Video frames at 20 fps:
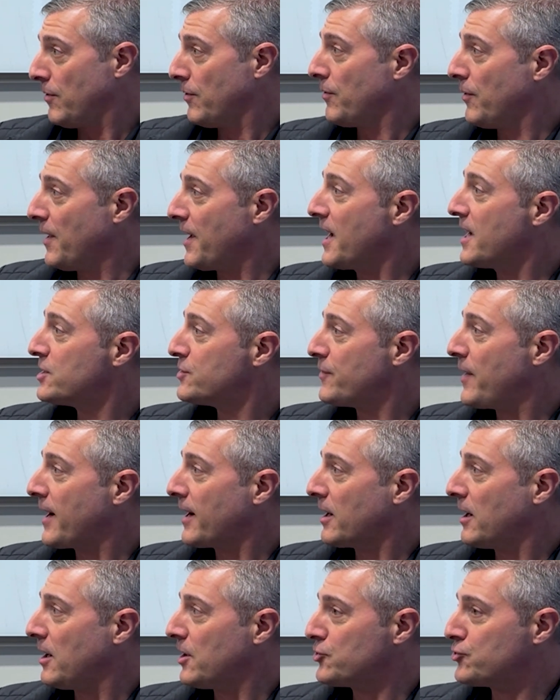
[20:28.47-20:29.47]
the
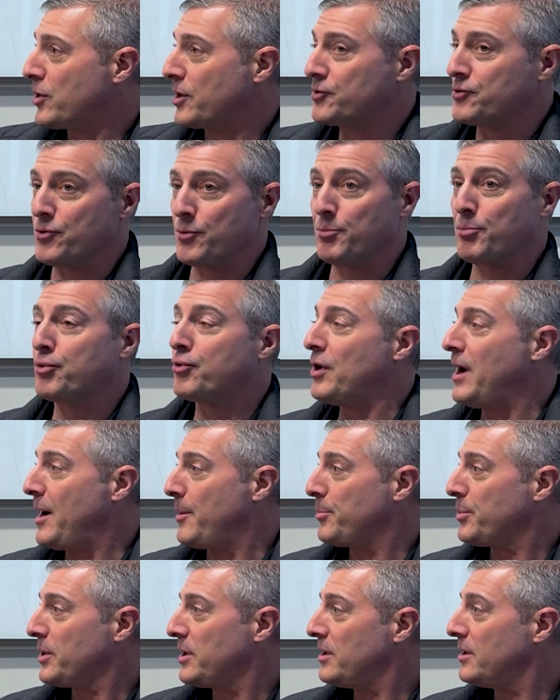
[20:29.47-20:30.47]
HVAC contractor
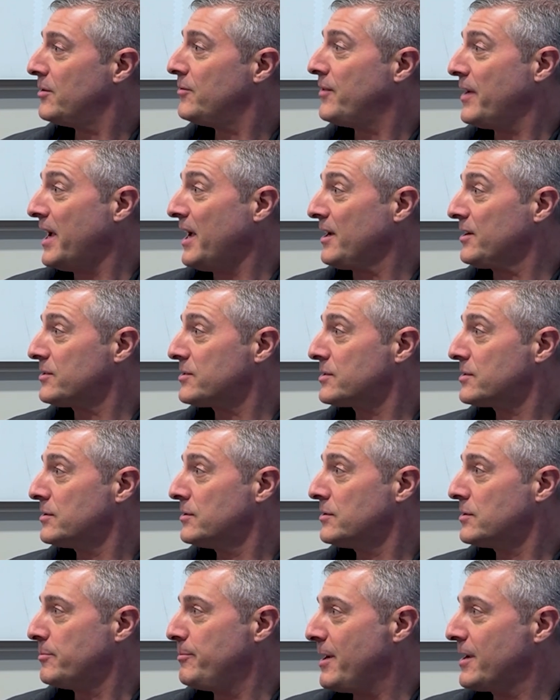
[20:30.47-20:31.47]
prep in advance
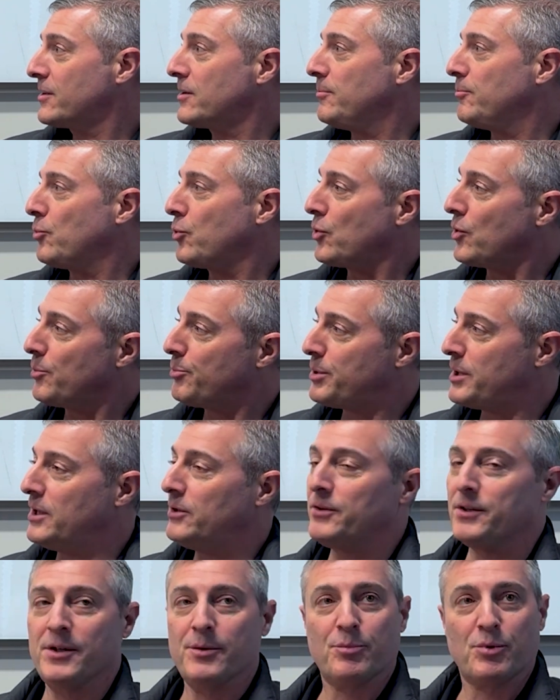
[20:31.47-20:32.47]
to make them more
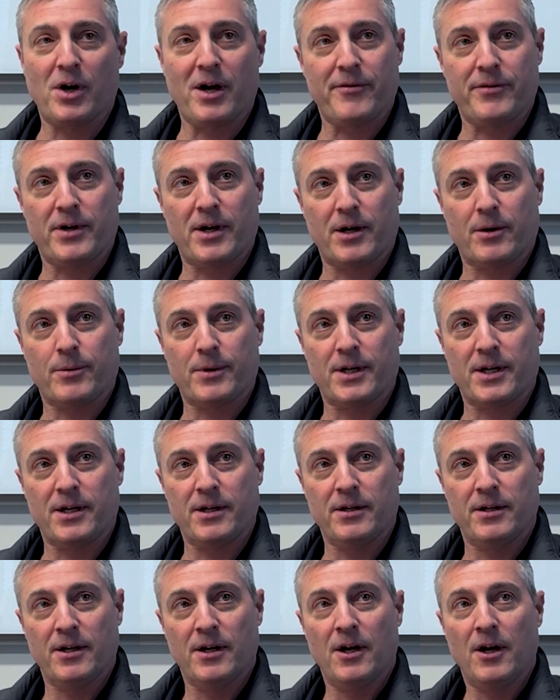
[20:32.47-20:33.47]
appealing to private equity.
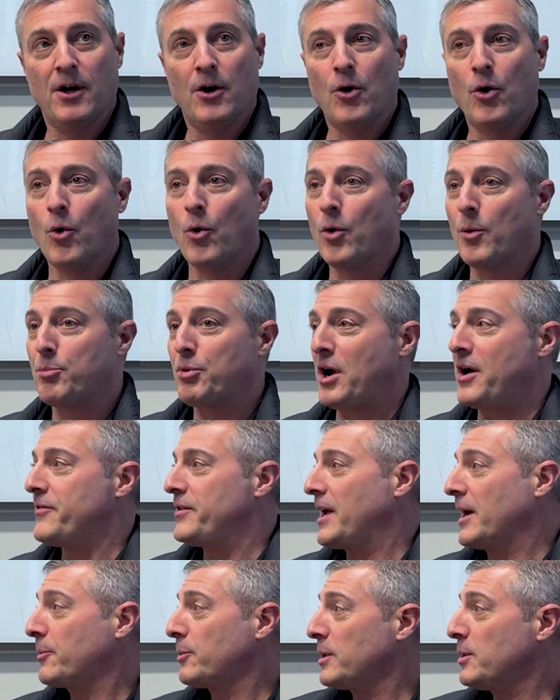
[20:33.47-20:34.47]
Or
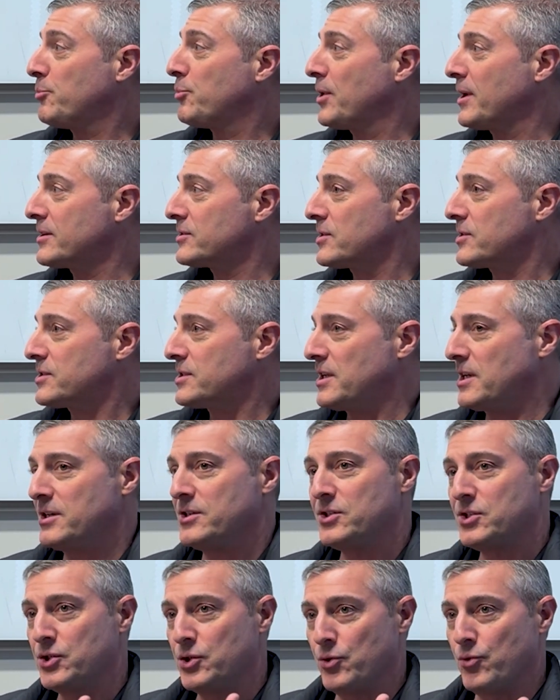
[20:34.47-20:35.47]
private equity brings us
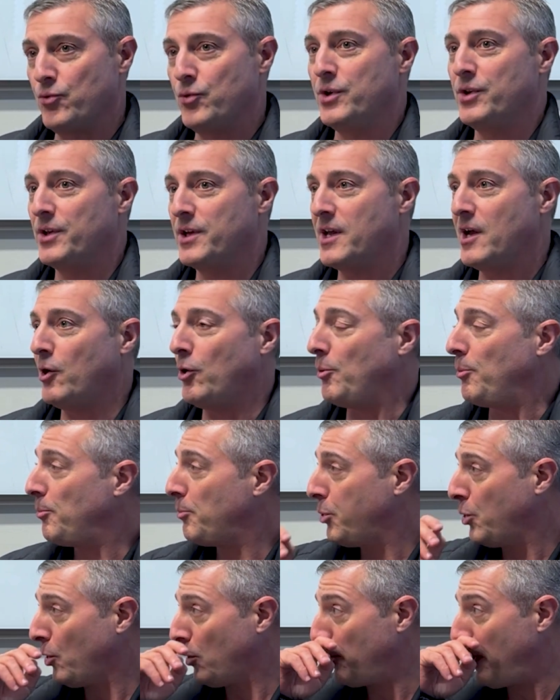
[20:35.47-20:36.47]
in to really help
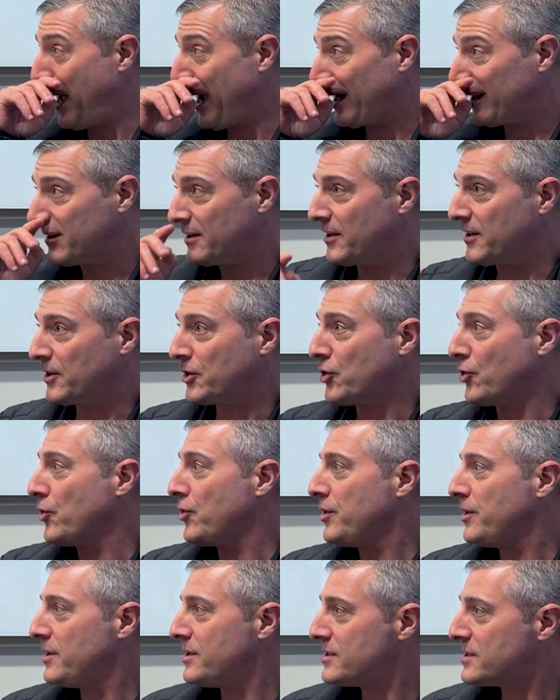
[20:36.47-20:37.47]
pull back the
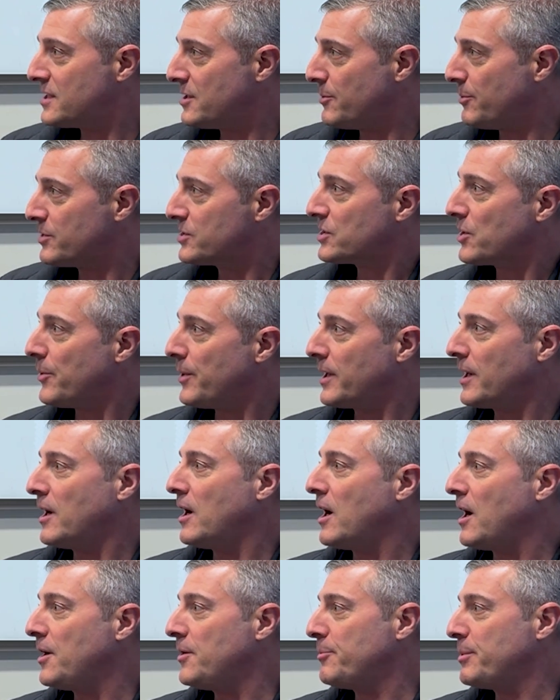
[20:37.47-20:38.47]
curtain and see what's going
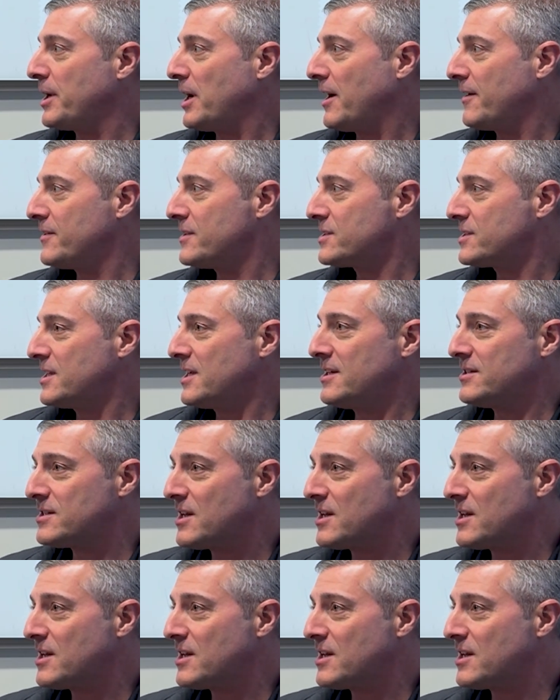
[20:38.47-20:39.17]
on behind the scenes,